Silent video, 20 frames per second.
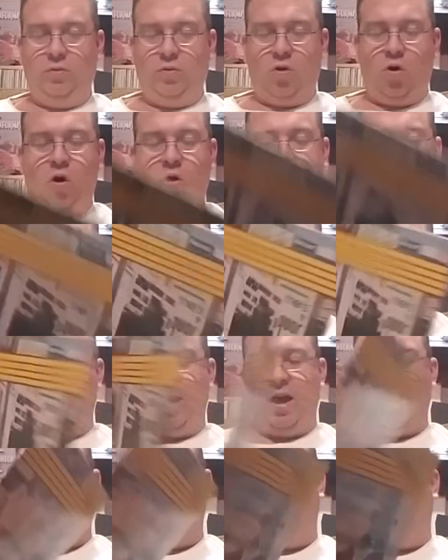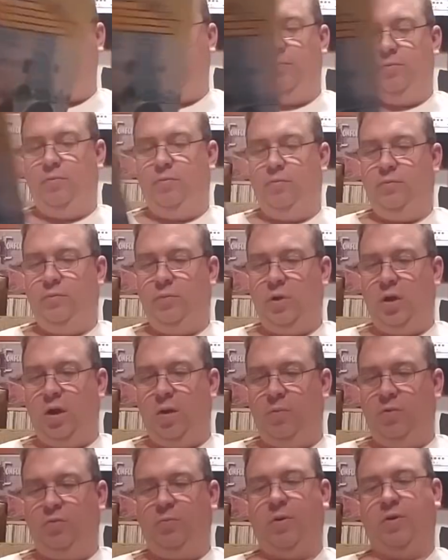all the time,
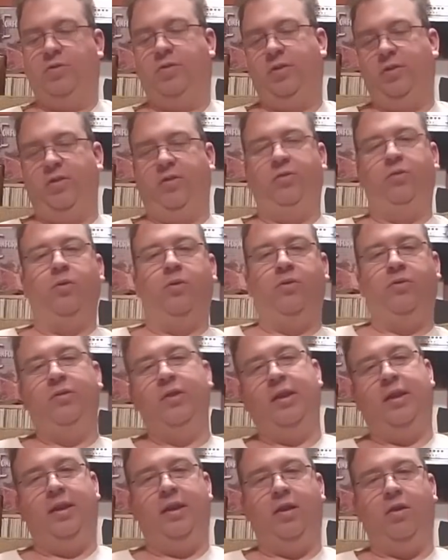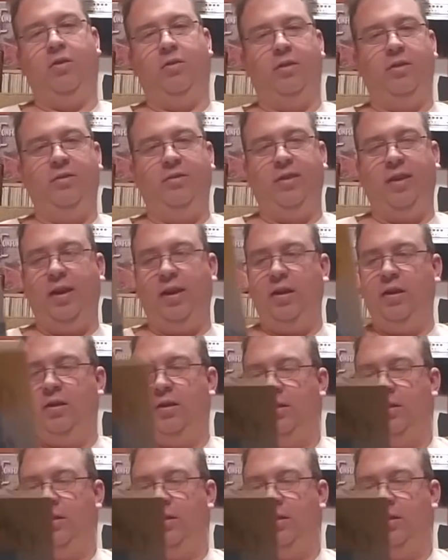especially just sort of sitting here listening.